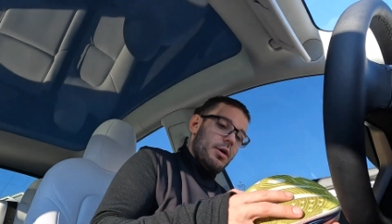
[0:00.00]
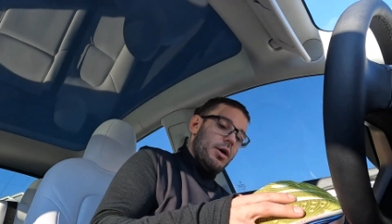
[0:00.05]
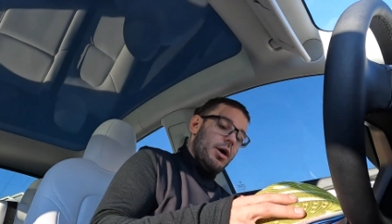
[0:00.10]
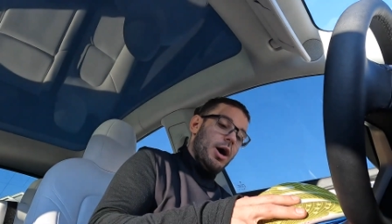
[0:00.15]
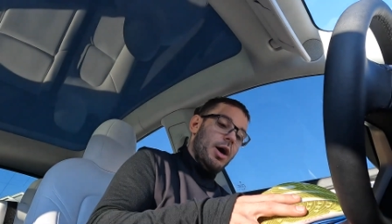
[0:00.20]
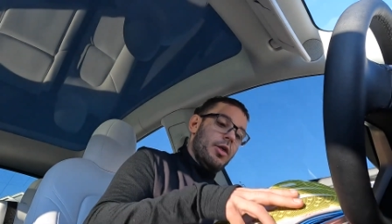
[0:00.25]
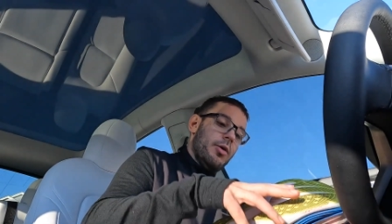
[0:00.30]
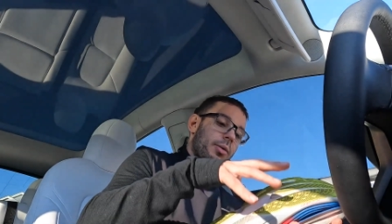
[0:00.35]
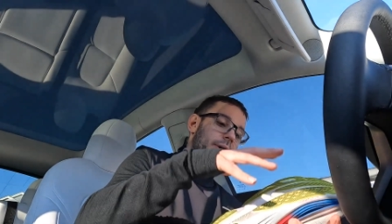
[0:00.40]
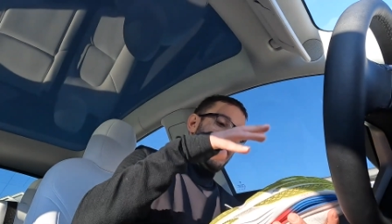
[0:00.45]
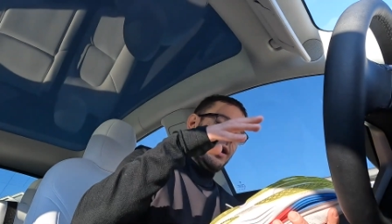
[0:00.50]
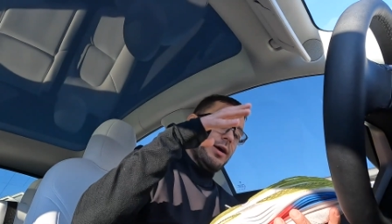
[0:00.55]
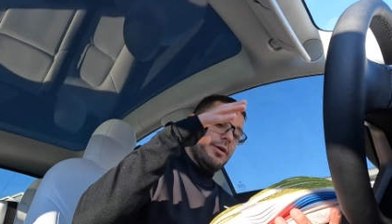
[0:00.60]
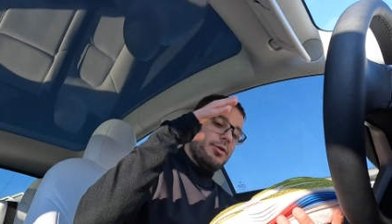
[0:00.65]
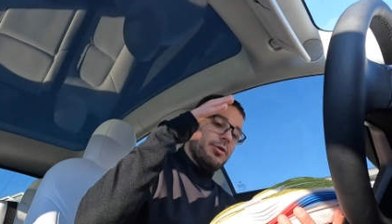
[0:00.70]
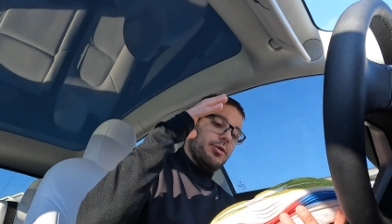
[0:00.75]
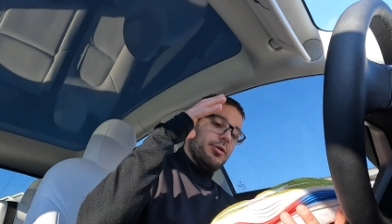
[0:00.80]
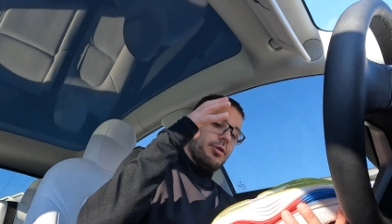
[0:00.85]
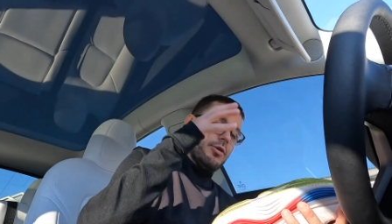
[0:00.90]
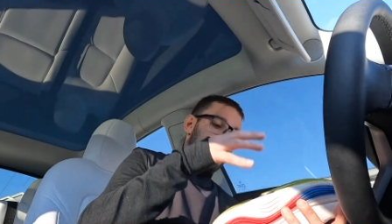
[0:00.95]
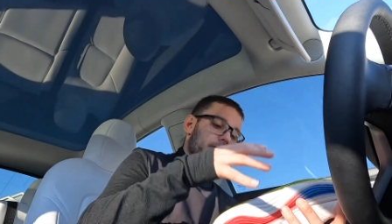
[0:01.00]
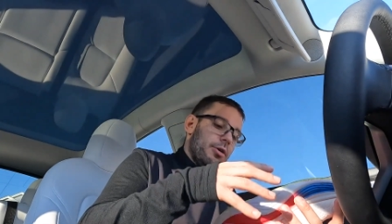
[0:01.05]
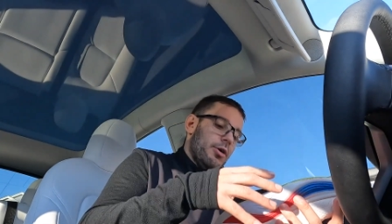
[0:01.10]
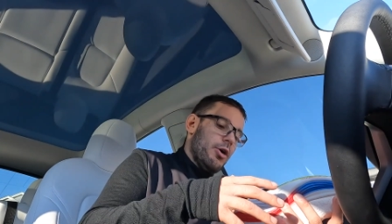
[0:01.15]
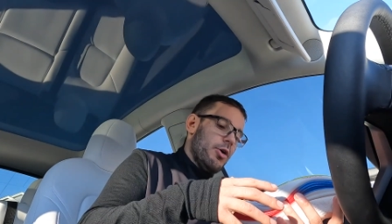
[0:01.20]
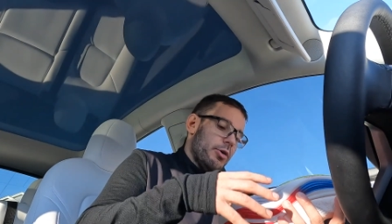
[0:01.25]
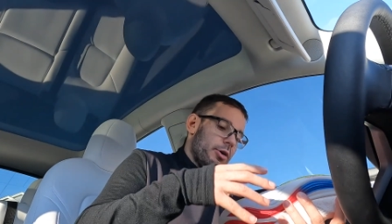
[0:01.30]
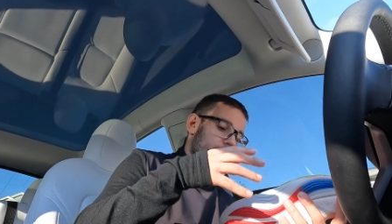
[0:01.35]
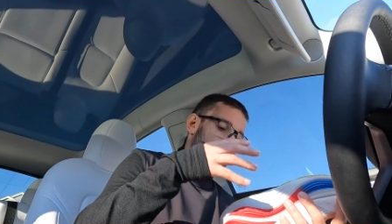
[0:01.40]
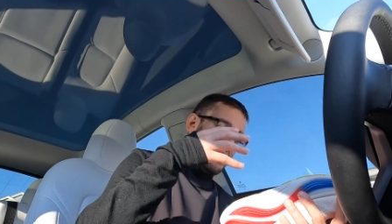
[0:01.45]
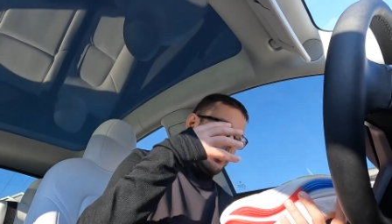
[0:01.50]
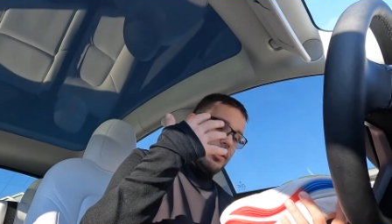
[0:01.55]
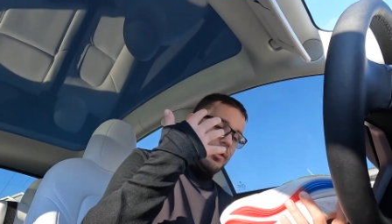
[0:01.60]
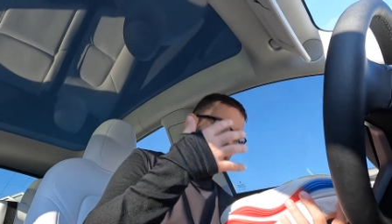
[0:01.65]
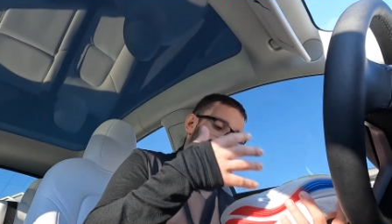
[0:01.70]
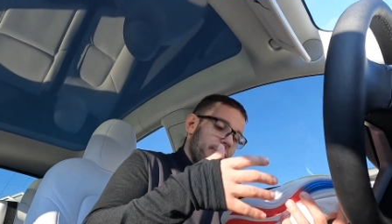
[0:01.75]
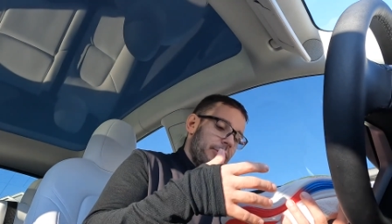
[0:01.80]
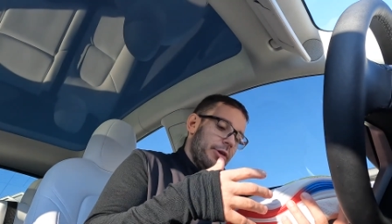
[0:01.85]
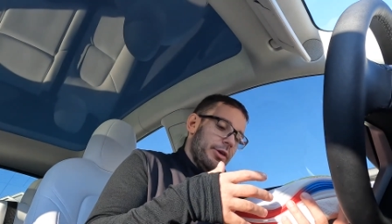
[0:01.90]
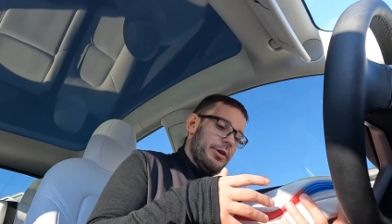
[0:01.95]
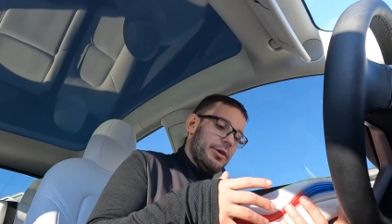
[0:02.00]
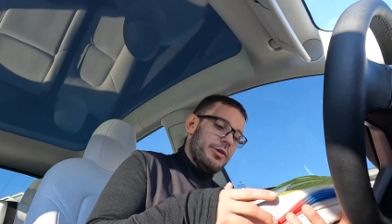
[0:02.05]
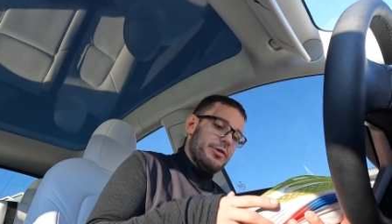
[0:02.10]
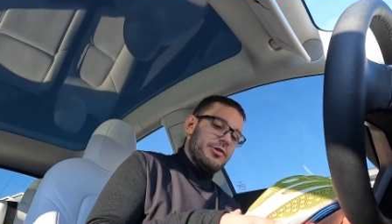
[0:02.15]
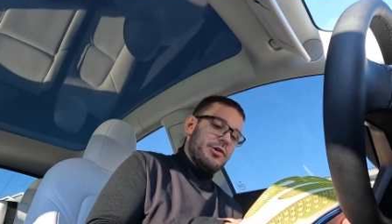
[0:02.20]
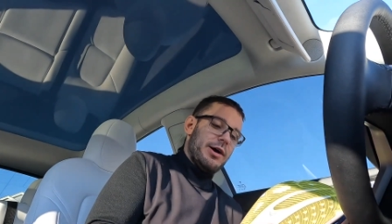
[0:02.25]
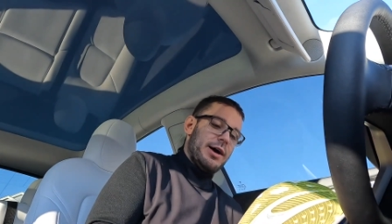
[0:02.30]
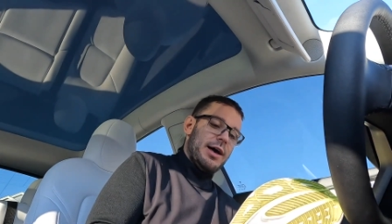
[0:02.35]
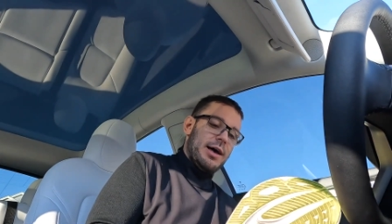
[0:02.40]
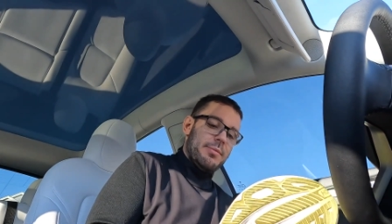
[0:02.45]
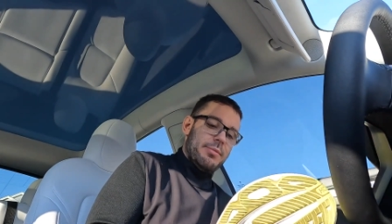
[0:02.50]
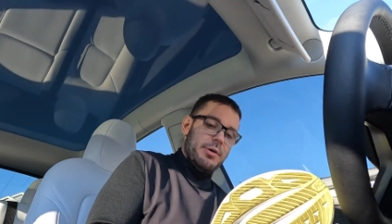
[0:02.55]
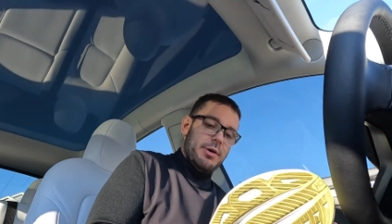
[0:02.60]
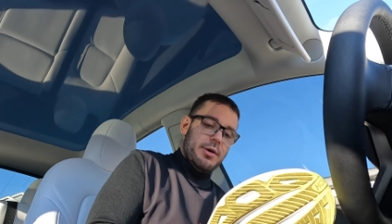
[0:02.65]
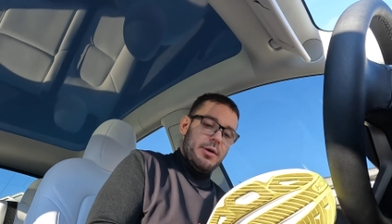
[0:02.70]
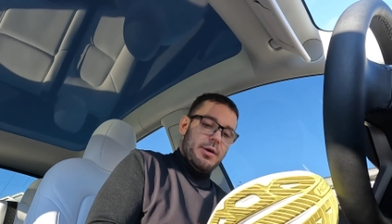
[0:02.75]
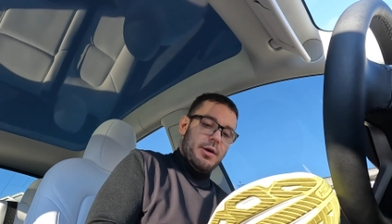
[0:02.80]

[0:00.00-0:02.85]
otherwise, Hoka, really good job.